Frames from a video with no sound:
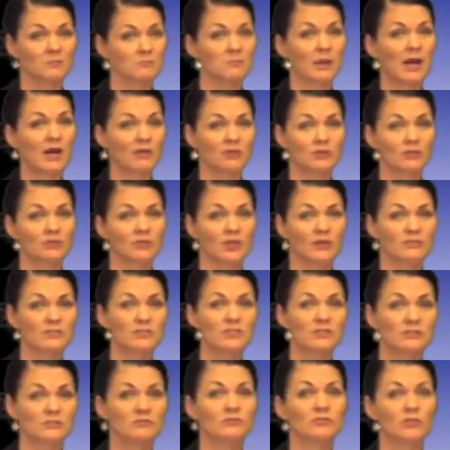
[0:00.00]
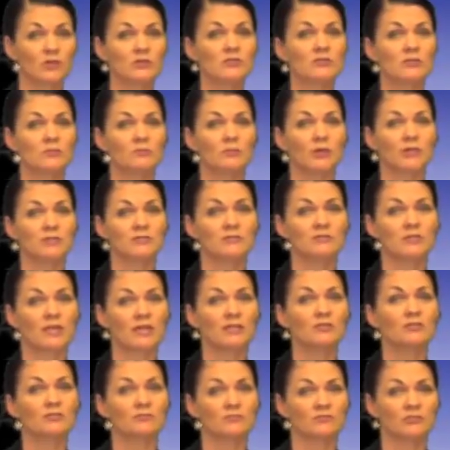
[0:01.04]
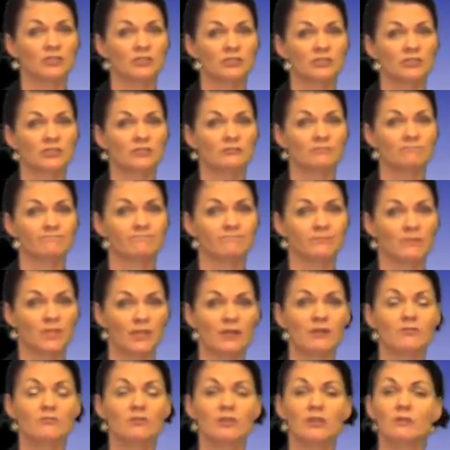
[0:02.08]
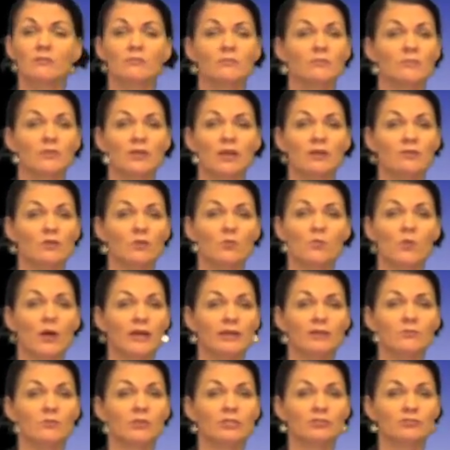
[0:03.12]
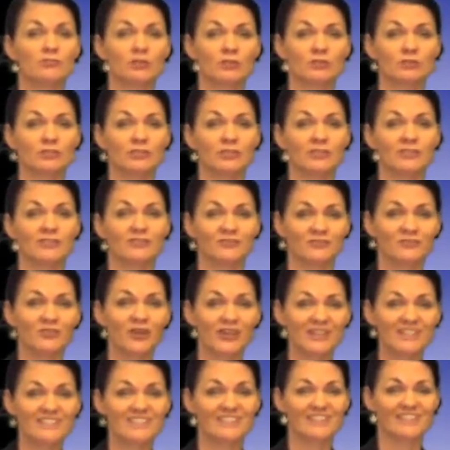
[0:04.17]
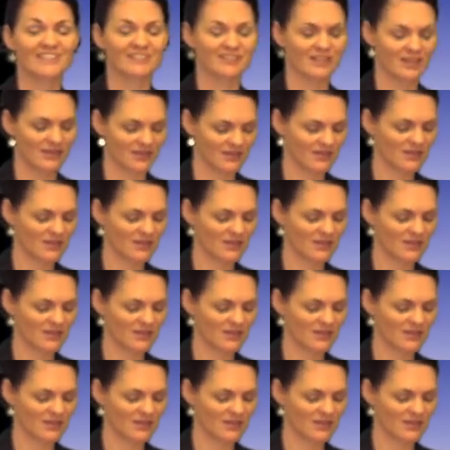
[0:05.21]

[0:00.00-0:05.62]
Paragraphs are not a presentation feature. They're a way we structure writing.